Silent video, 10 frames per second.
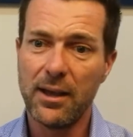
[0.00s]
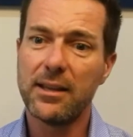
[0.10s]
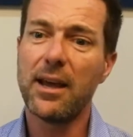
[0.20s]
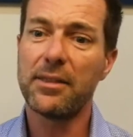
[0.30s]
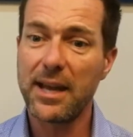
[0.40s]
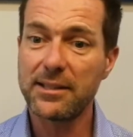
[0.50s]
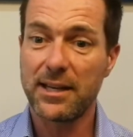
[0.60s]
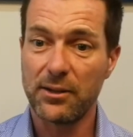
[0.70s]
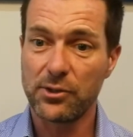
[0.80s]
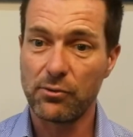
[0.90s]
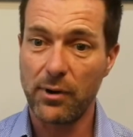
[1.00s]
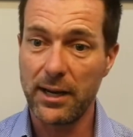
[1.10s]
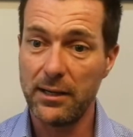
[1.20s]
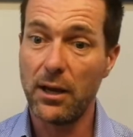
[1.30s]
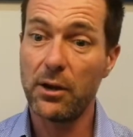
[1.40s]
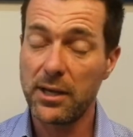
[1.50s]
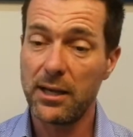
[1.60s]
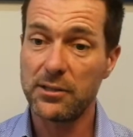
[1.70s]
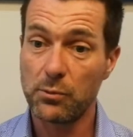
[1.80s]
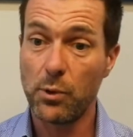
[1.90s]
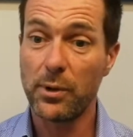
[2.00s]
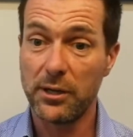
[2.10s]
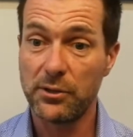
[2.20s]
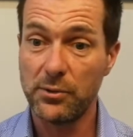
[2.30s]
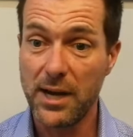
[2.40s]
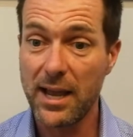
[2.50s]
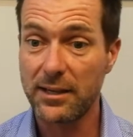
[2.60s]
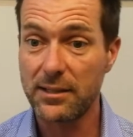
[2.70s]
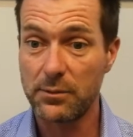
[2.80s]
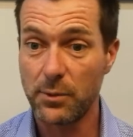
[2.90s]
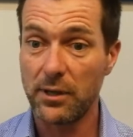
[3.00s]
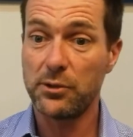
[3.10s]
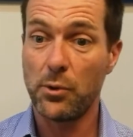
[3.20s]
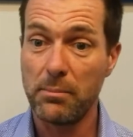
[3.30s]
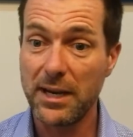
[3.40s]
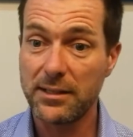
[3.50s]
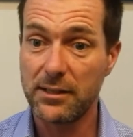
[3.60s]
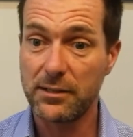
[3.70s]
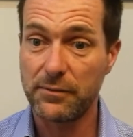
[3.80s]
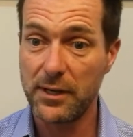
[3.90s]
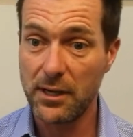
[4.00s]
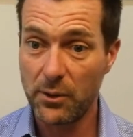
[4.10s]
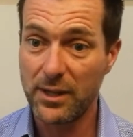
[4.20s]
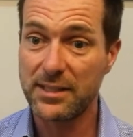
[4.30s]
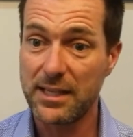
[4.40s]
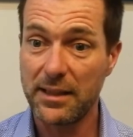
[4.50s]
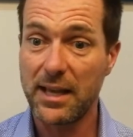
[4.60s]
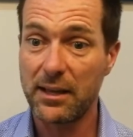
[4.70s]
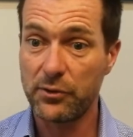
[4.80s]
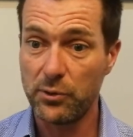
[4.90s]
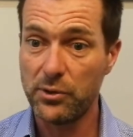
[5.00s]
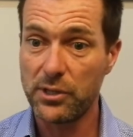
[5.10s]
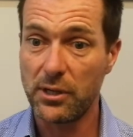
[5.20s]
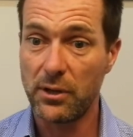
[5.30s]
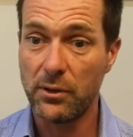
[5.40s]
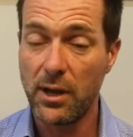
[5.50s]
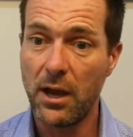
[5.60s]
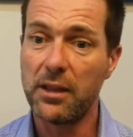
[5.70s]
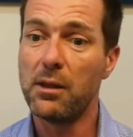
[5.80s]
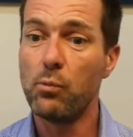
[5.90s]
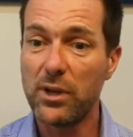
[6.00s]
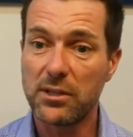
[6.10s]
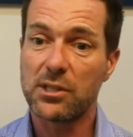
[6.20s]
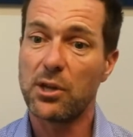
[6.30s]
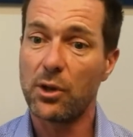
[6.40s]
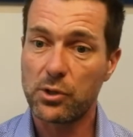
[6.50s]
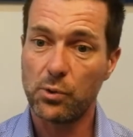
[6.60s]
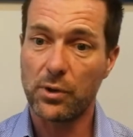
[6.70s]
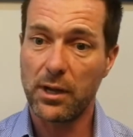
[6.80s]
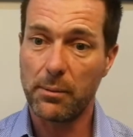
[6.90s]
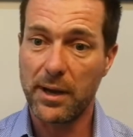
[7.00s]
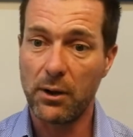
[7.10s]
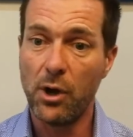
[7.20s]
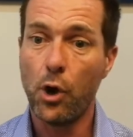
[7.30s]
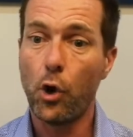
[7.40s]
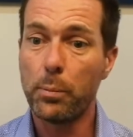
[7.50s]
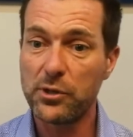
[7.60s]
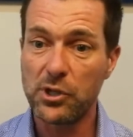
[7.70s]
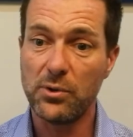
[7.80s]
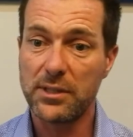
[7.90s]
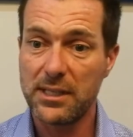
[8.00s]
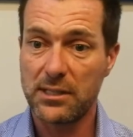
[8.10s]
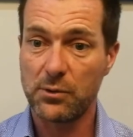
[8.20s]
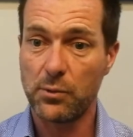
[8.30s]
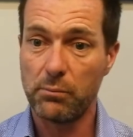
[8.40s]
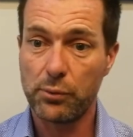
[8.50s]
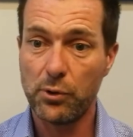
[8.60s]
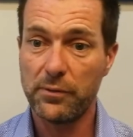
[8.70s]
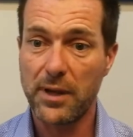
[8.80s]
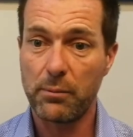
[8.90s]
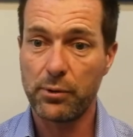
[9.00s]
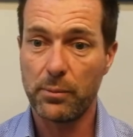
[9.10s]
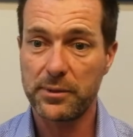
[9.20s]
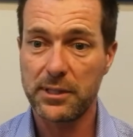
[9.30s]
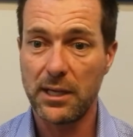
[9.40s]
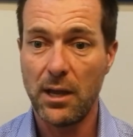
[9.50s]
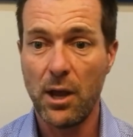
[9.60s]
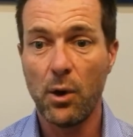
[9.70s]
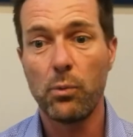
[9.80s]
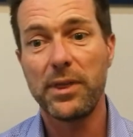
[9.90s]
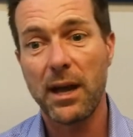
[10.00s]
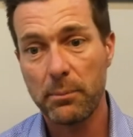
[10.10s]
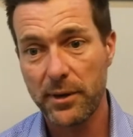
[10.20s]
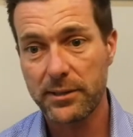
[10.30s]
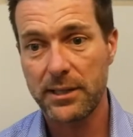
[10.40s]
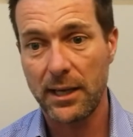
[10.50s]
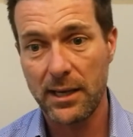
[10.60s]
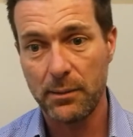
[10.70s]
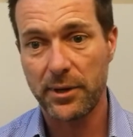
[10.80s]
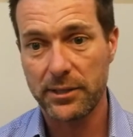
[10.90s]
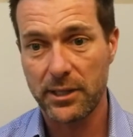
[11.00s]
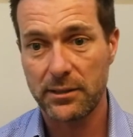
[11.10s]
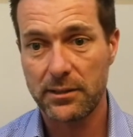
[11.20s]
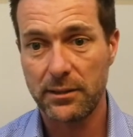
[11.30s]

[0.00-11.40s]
Yeah, that sounds great. Okay, so what we're going to do next is we're going to do a maintenance video and send that through to you, and then we can start talking about opportunities to improve that property without busting any budgets.